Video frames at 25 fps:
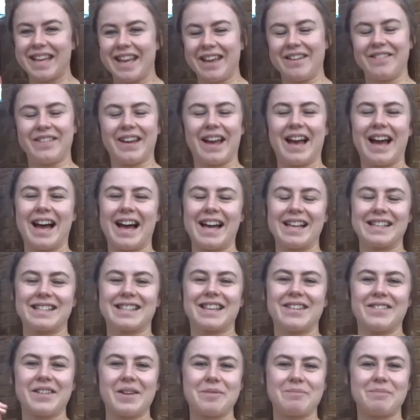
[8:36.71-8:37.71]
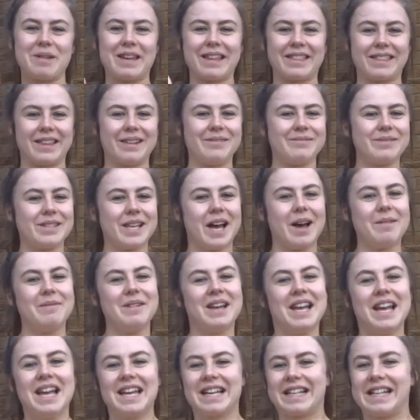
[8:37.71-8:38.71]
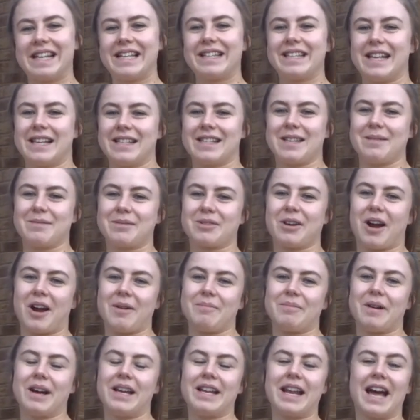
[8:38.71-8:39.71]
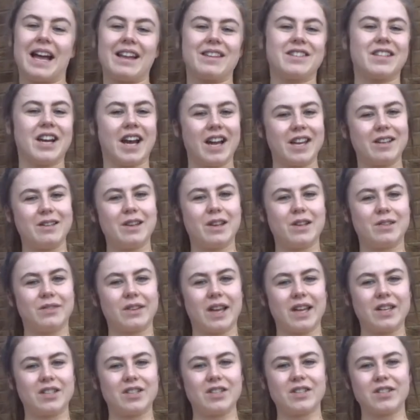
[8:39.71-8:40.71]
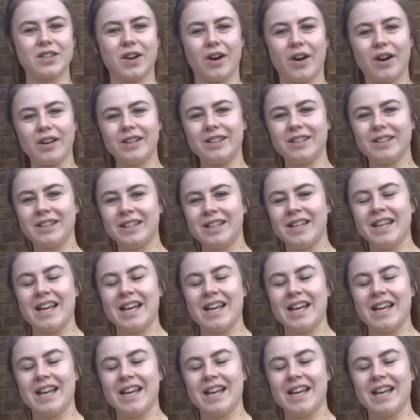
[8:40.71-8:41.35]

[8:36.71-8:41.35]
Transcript: If it has, give it a big thumbs up, click that subscribe button and turn your notifications on,